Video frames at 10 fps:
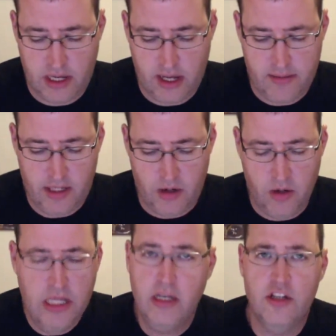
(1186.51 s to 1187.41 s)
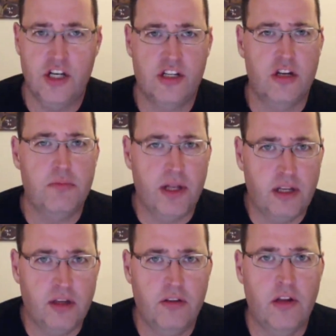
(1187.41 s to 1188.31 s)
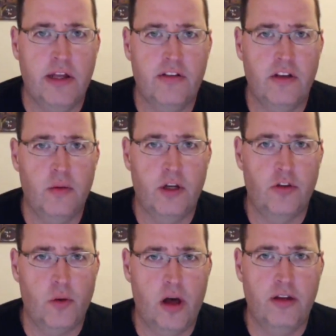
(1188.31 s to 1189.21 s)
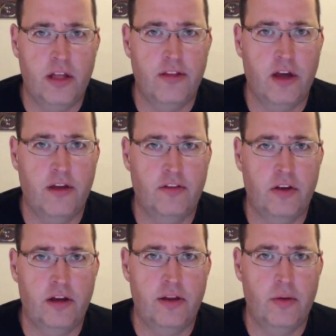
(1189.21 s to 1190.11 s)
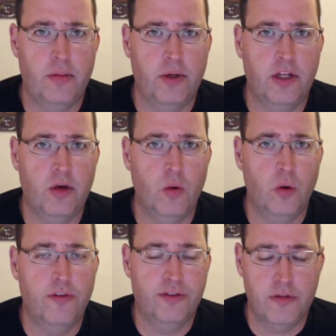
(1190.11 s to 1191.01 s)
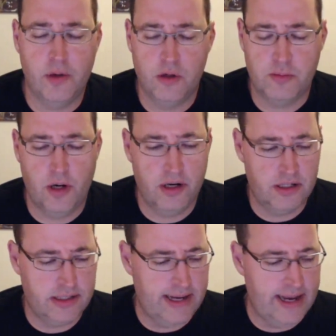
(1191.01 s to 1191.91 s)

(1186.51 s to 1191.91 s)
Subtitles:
I know Justin Opinion did one as well, and he thought they were pretty cool for the most part.